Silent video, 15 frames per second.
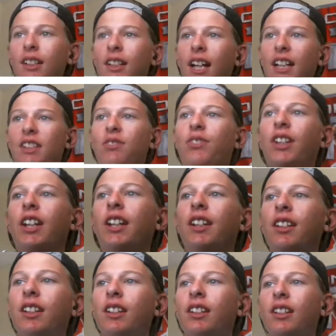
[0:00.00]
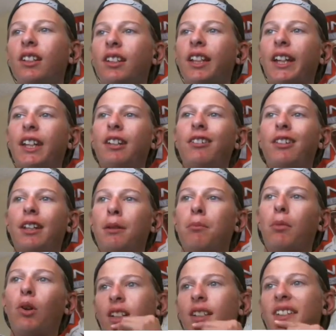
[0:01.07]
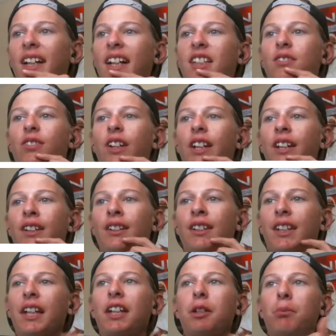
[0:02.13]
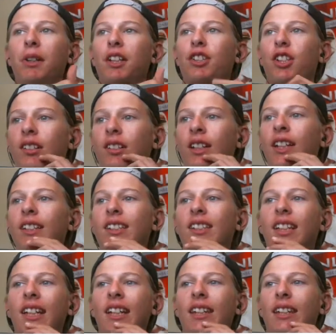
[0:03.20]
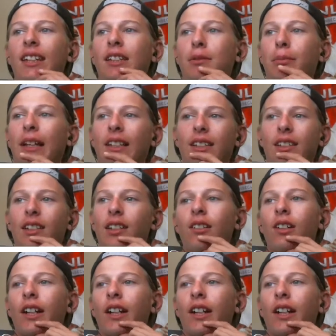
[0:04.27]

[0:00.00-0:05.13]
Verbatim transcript: Nice vid. Thank you, Kimboy. Nice vid. Thank you, Big Shane. His teeth is messed up.